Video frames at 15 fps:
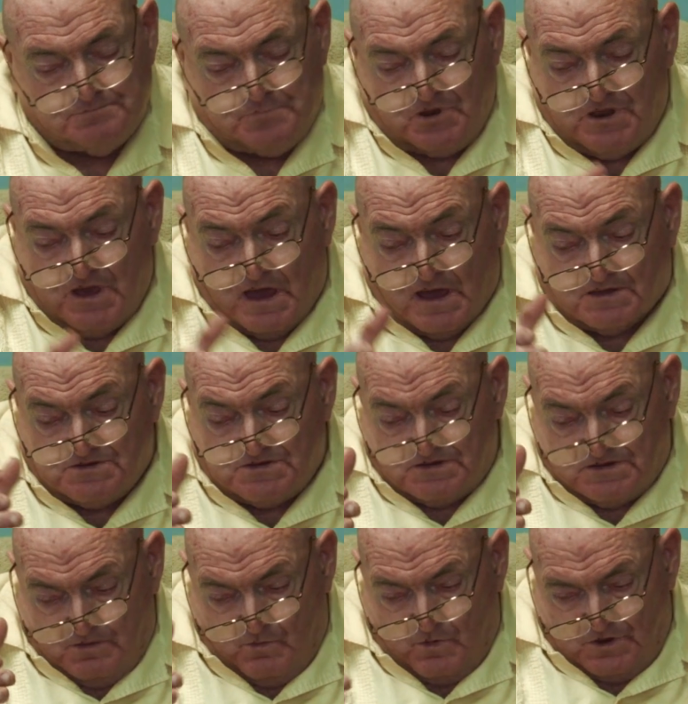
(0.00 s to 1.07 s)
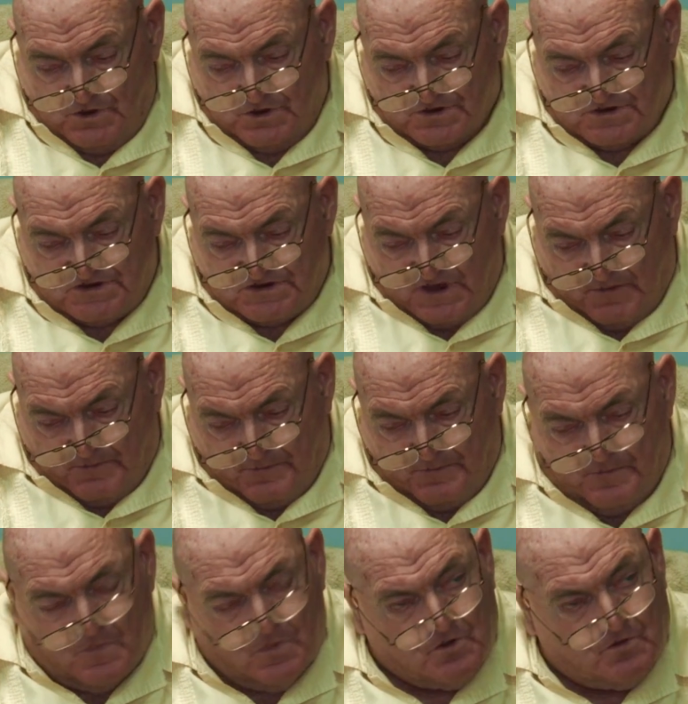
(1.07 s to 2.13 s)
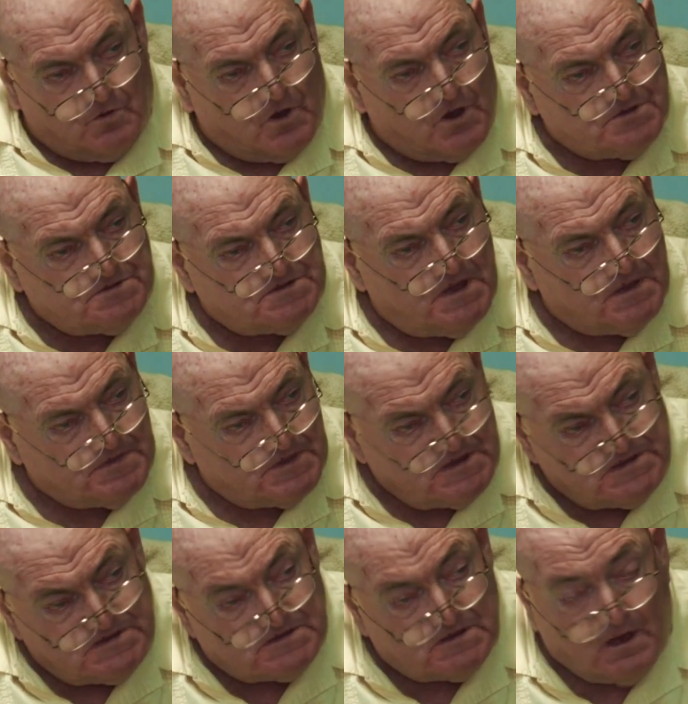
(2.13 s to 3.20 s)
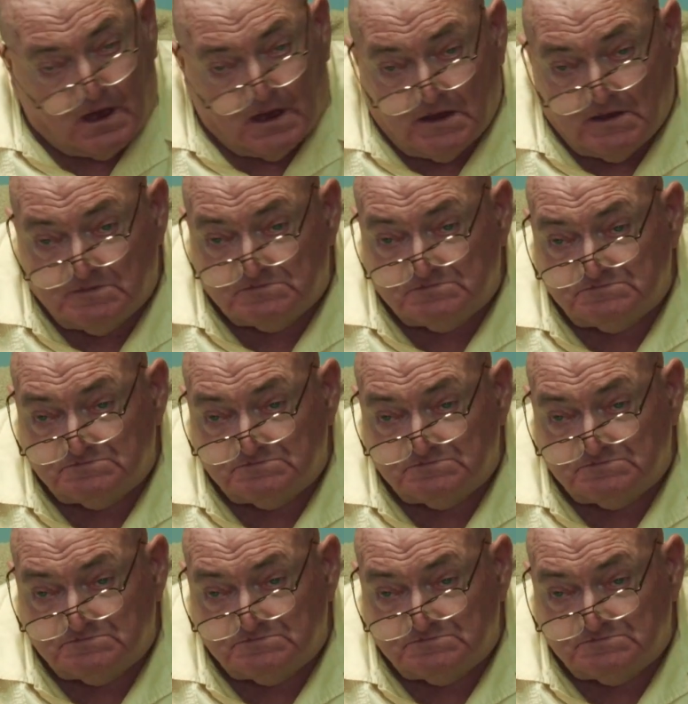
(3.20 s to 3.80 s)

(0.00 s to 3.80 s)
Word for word: But Acts, when you step across this line,